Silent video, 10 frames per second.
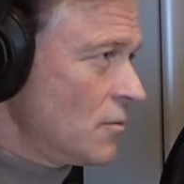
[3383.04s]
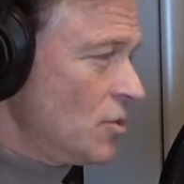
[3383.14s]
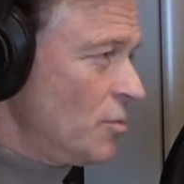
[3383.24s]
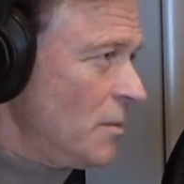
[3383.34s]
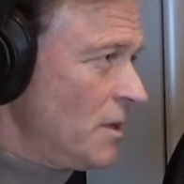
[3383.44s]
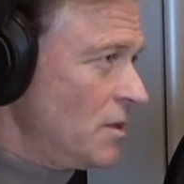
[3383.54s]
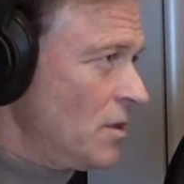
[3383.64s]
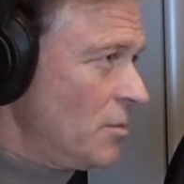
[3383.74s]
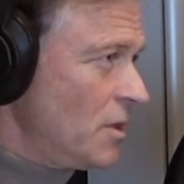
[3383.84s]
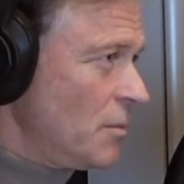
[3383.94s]
What do you mean by
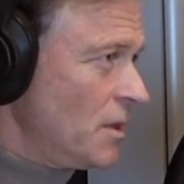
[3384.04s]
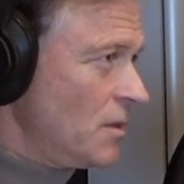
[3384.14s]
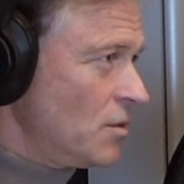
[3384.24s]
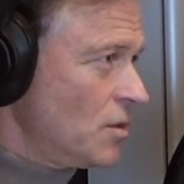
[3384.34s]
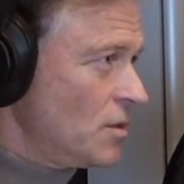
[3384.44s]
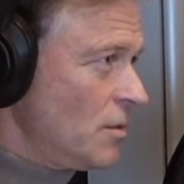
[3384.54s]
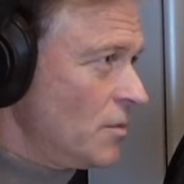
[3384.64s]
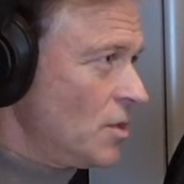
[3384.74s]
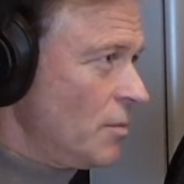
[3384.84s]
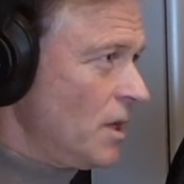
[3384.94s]
dominant? I mean, you can
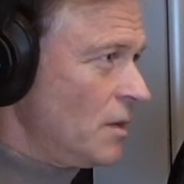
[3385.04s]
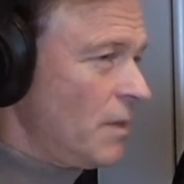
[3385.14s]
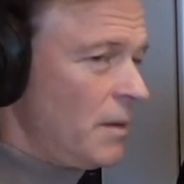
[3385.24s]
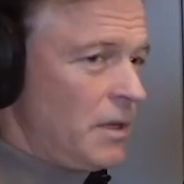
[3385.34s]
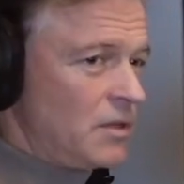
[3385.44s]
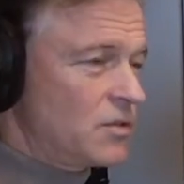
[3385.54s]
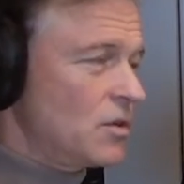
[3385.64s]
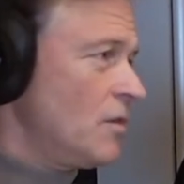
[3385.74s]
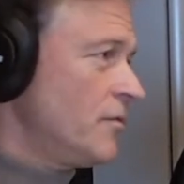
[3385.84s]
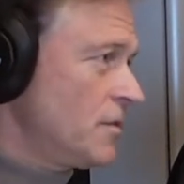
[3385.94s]
dominate by being
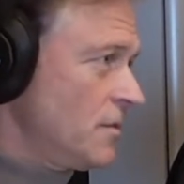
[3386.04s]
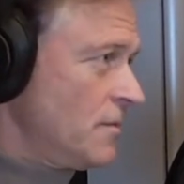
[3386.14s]
soft.